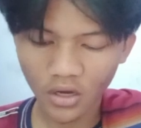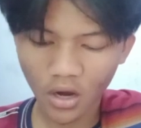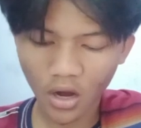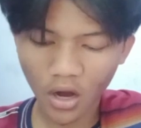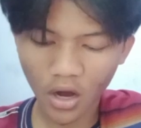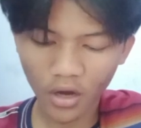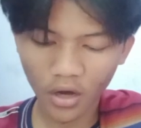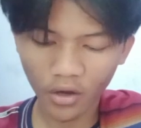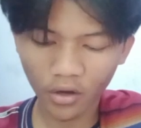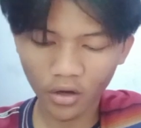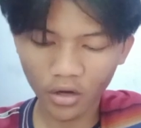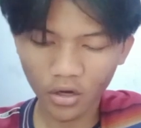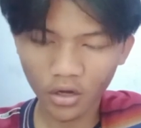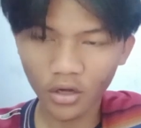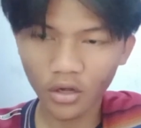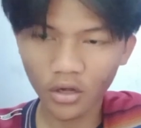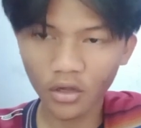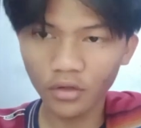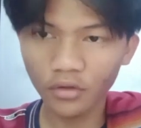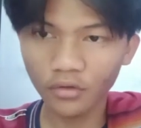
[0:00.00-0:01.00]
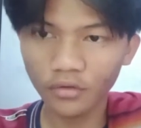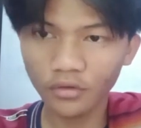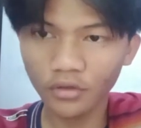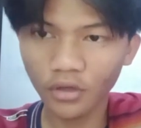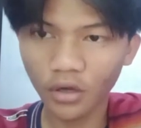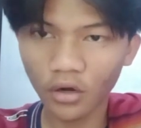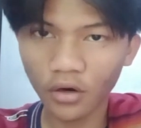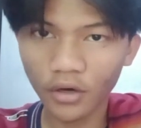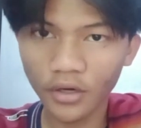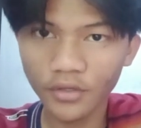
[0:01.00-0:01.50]
are on
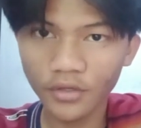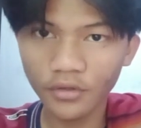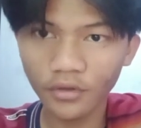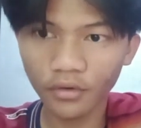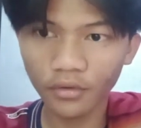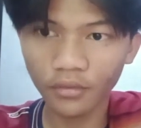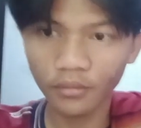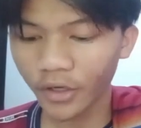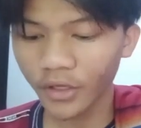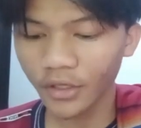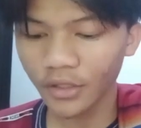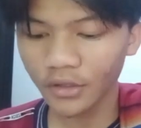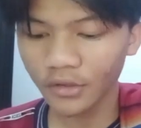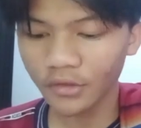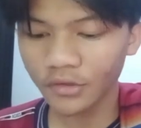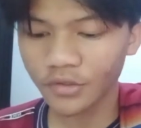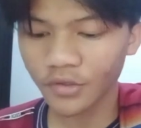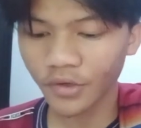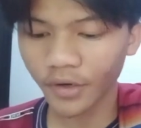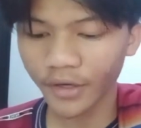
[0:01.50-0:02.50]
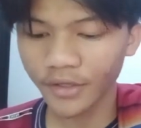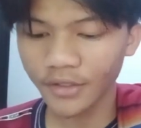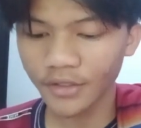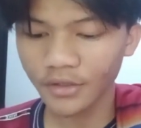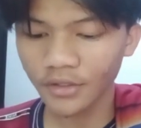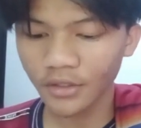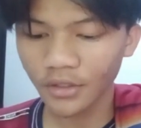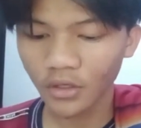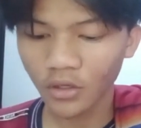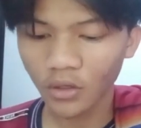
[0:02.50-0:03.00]
the horizon. In
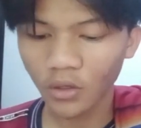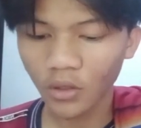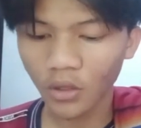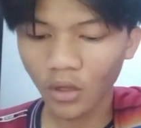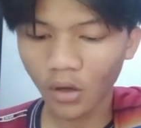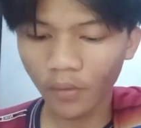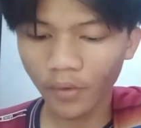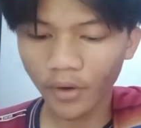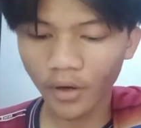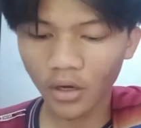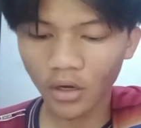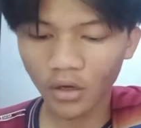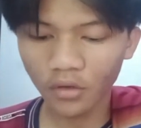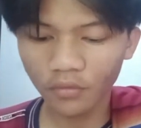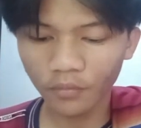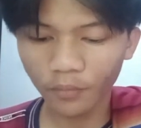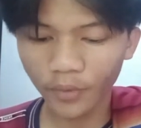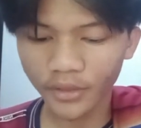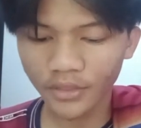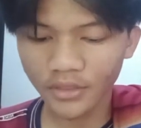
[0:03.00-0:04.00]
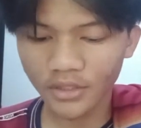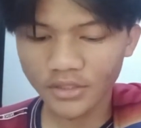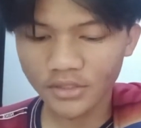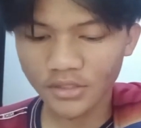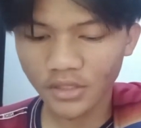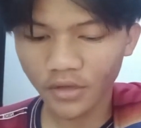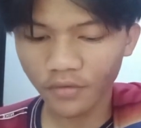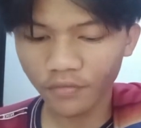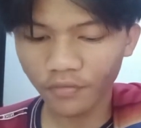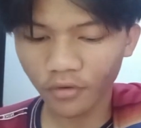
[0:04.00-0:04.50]
trade lower on
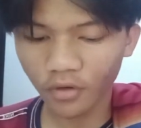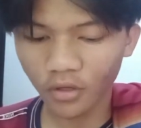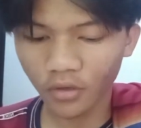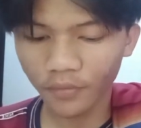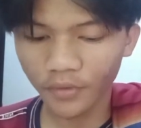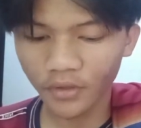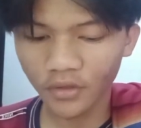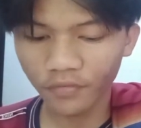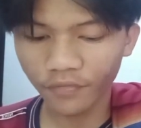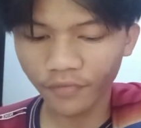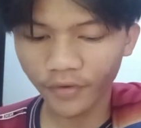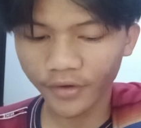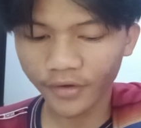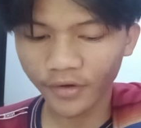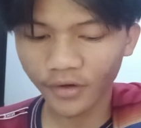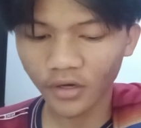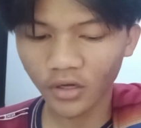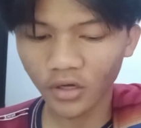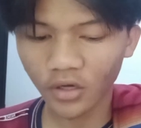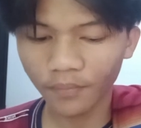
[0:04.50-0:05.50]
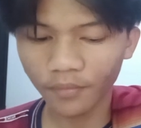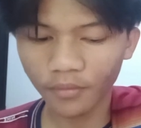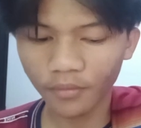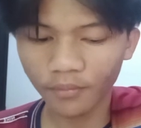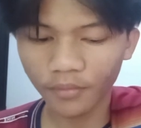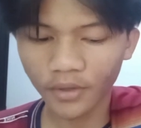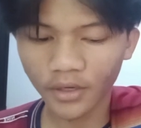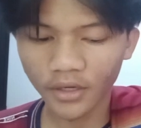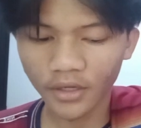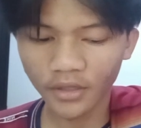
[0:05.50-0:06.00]
Wednesday following the Federal Open
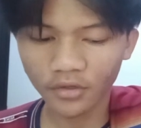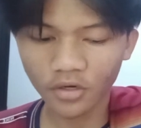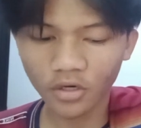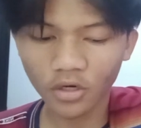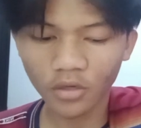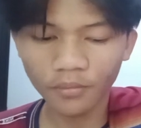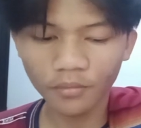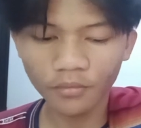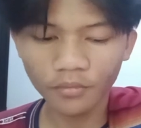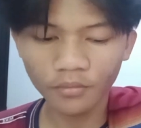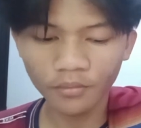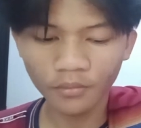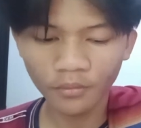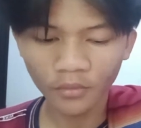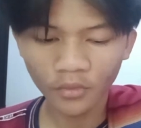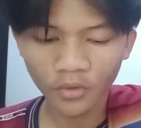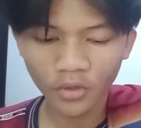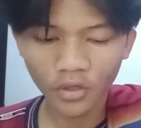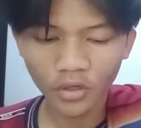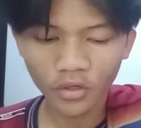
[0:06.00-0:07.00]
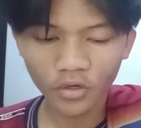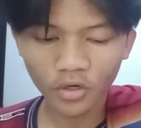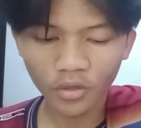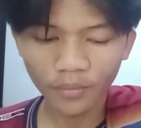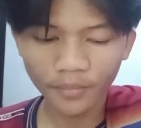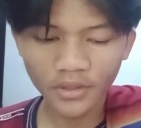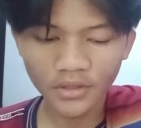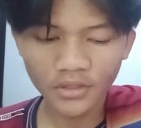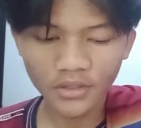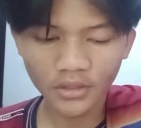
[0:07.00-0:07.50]
Market
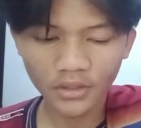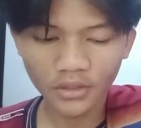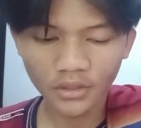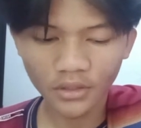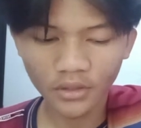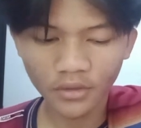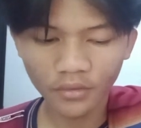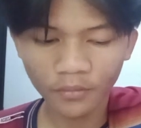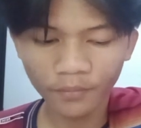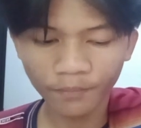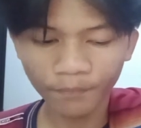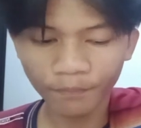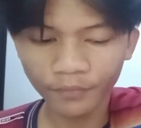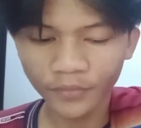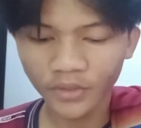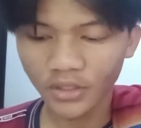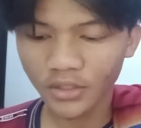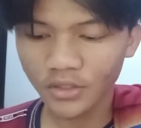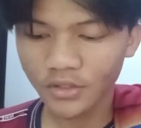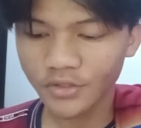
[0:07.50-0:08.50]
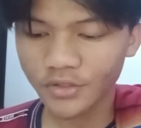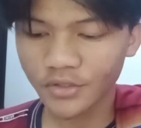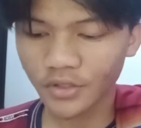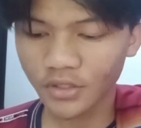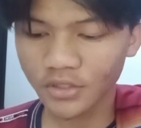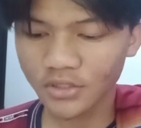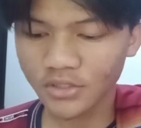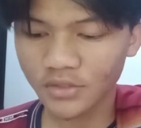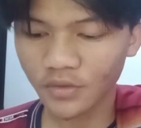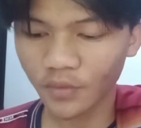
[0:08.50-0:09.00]
Committee
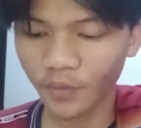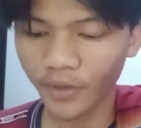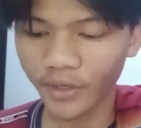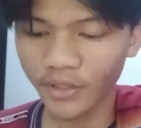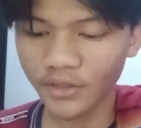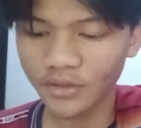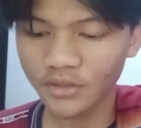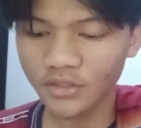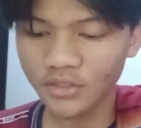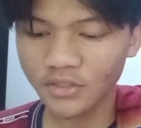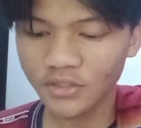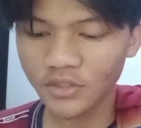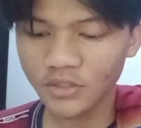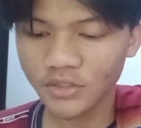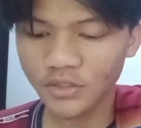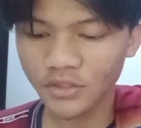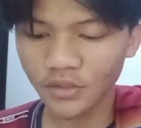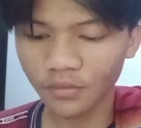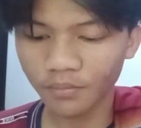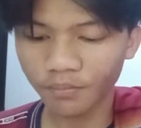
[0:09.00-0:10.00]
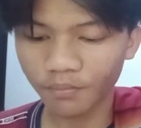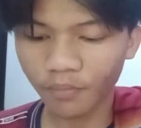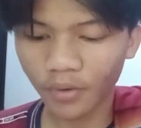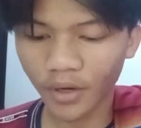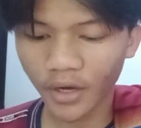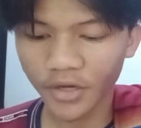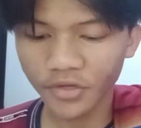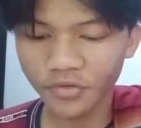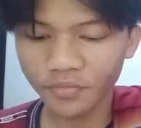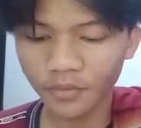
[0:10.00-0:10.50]
interest rate decision,
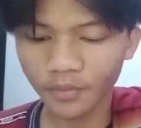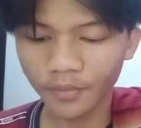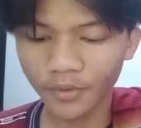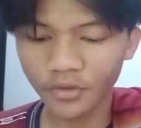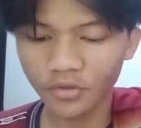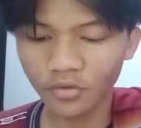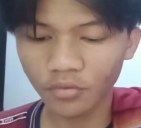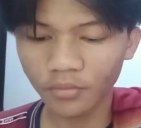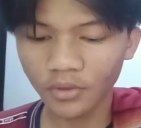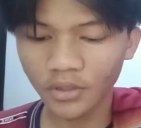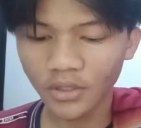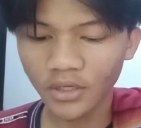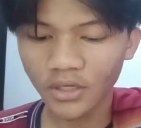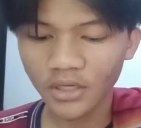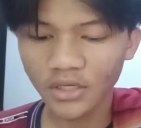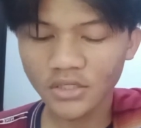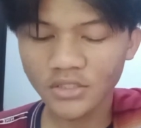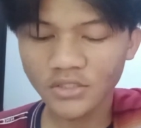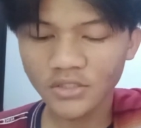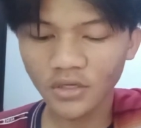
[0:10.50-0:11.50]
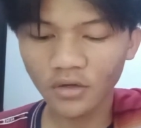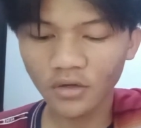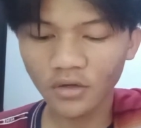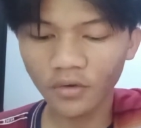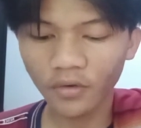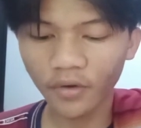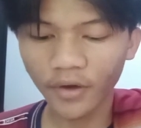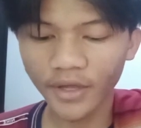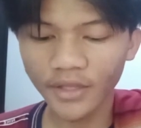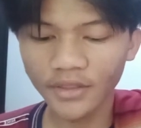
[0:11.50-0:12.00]
price momentum
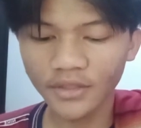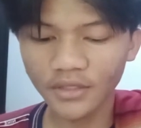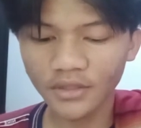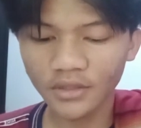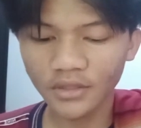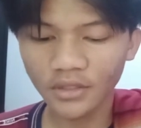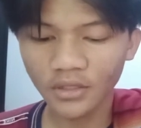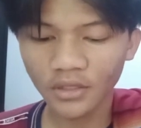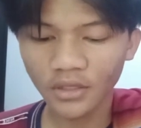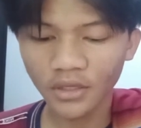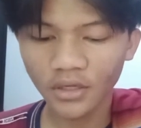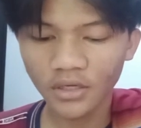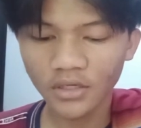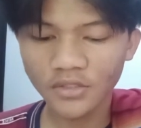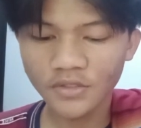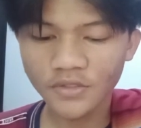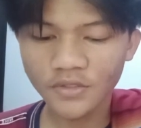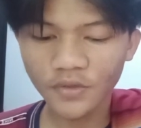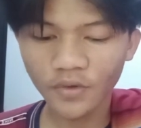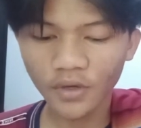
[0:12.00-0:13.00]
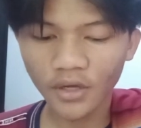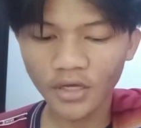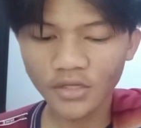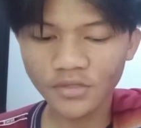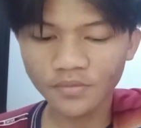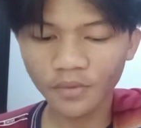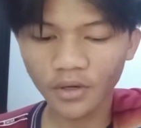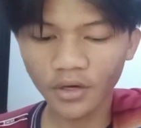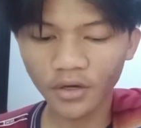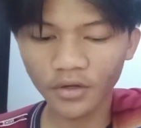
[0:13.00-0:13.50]
accelerated as US
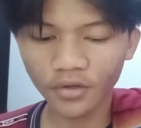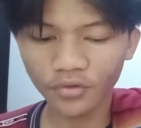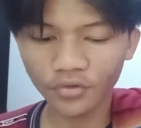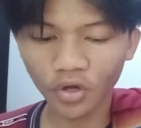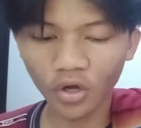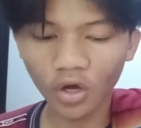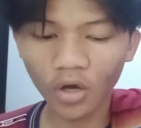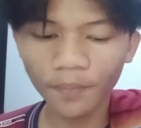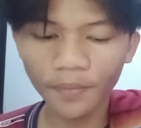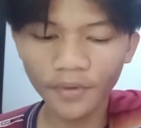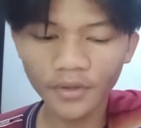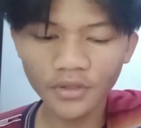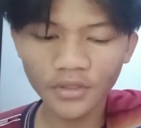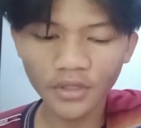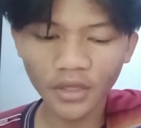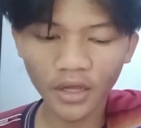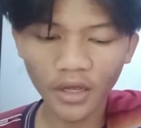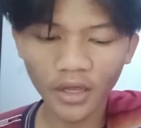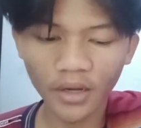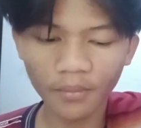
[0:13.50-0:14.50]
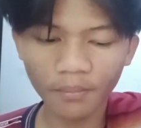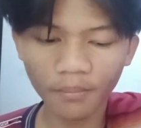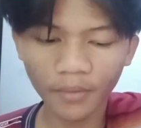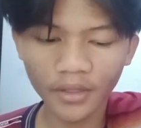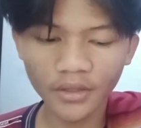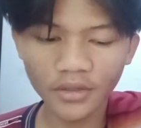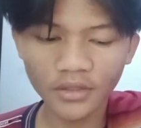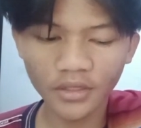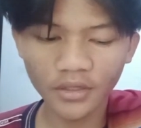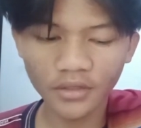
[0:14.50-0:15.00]
market opened and
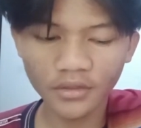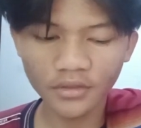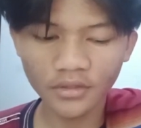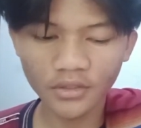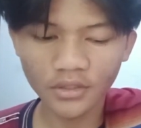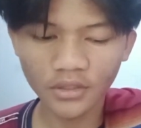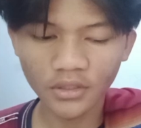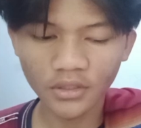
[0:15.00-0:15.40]
maintained